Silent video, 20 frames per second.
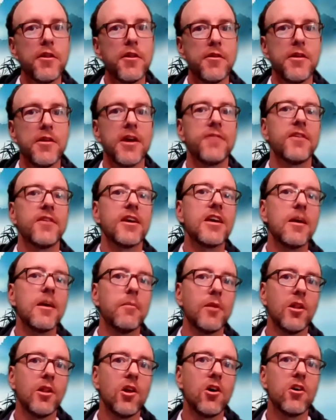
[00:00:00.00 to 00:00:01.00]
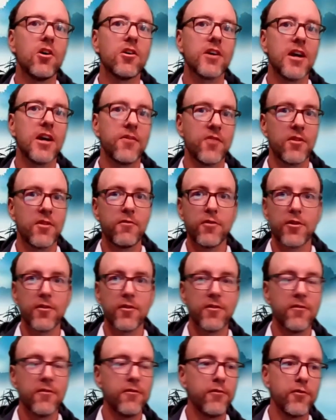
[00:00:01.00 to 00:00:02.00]
Then they come along and then for
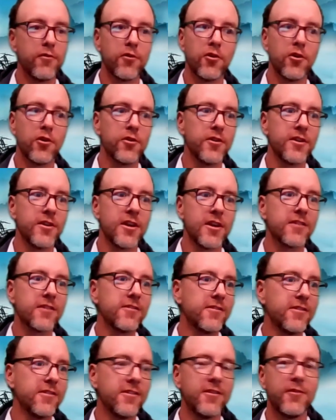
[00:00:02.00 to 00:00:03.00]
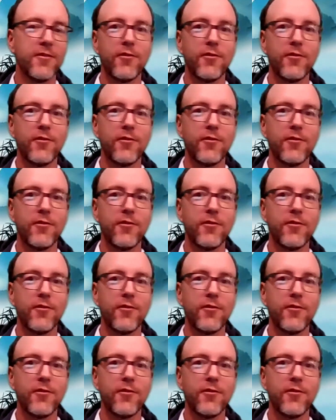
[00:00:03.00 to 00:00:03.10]
the for the next